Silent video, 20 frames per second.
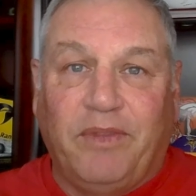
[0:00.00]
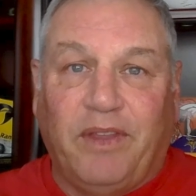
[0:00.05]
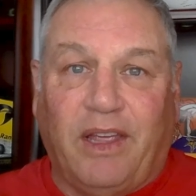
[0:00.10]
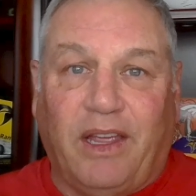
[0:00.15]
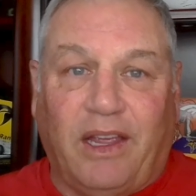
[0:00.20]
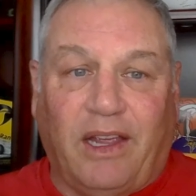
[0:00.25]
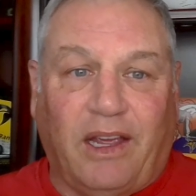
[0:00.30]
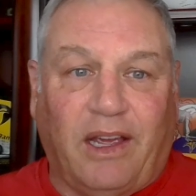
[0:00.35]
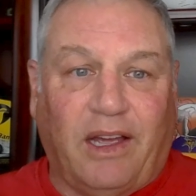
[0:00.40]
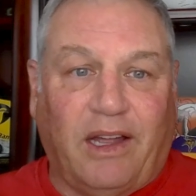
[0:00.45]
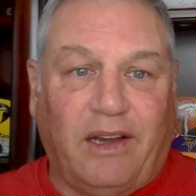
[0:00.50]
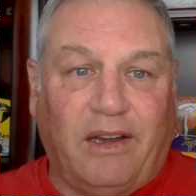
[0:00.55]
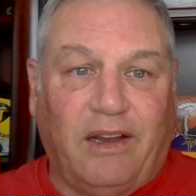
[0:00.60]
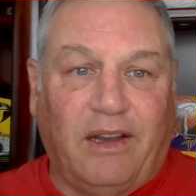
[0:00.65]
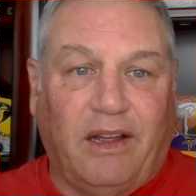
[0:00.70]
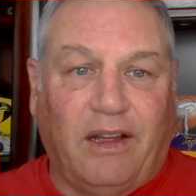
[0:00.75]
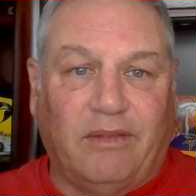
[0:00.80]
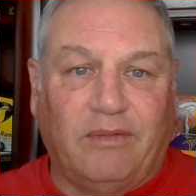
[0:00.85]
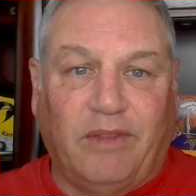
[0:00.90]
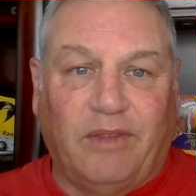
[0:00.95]
And
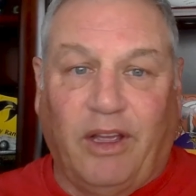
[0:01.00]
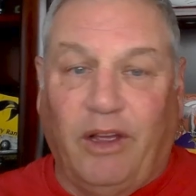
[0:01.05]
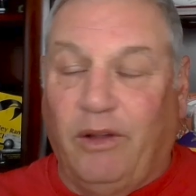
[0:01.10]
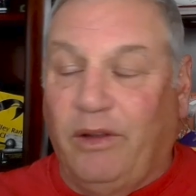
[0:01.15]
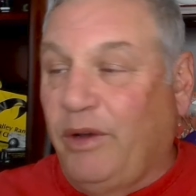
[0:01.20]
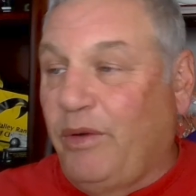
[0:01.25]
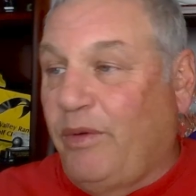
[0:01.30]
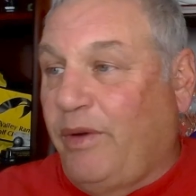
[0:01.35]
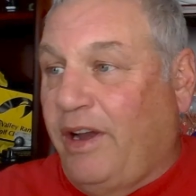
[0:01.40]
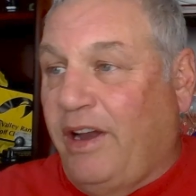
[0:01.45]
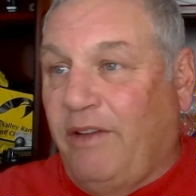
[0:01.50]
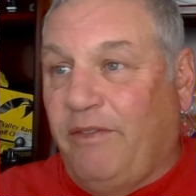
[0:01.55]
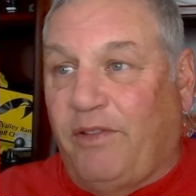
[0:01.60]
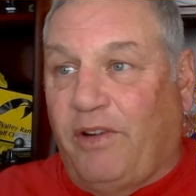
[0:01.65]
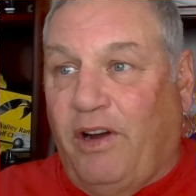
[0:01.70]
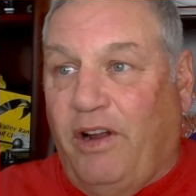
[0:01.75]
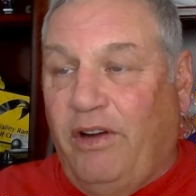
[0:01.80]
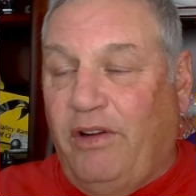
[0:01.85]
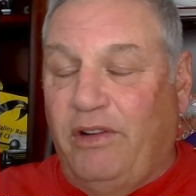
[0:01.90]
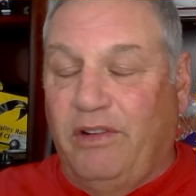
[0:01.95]
they only ran for
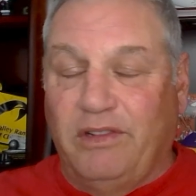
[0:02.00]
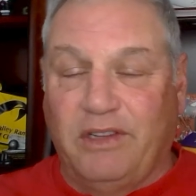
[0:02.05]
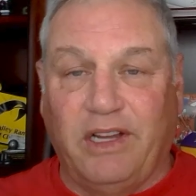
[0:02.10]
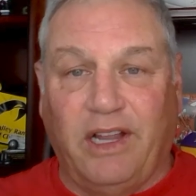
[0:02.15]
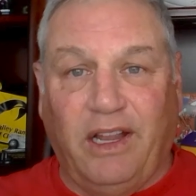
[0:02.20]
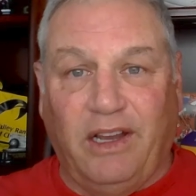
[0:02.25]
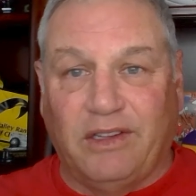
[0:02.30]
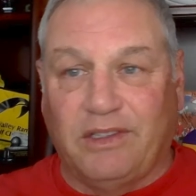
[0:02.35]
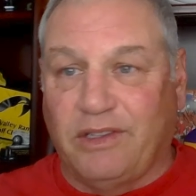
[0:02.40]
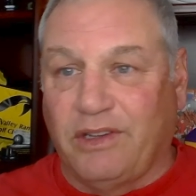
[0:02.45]
110,